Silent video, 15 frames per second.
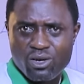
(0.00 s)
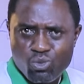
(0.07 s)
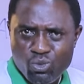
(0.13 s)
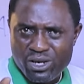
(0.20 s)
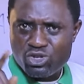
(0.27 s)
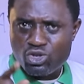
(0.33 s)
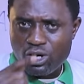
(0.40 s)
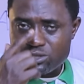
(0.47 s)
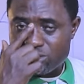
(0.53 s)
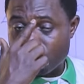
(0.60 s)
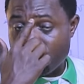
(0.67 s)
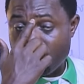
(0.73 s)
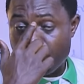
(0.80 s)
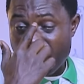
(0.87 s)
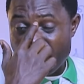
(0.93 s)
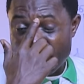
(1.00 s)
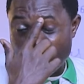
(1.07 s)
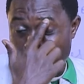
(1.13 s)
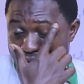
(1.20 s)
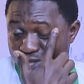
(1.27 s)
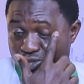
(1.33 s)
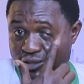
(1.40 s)
we talked about perfect
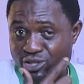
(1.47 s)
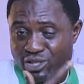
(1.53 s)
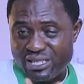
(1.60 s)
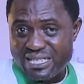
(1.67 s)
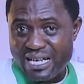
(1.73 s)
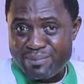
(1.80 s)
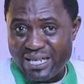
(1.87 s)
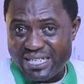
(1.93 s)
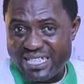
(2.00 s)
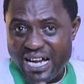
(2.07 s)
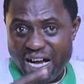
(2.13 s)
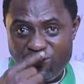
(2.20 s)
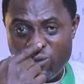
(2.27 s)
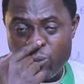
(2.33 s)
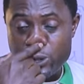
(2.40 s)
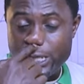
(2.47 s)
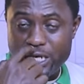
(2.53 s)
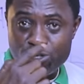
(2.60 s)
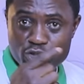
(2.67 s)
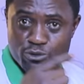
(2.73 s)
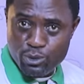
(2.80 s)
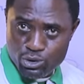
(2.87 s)
competition the other time, that they have
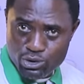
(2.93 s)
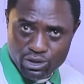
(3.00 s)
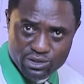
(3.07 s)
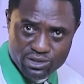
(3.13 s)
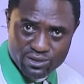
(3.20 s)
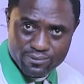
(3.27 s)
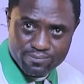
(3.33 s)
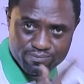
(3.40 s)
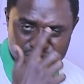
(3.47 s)
homogeneous products.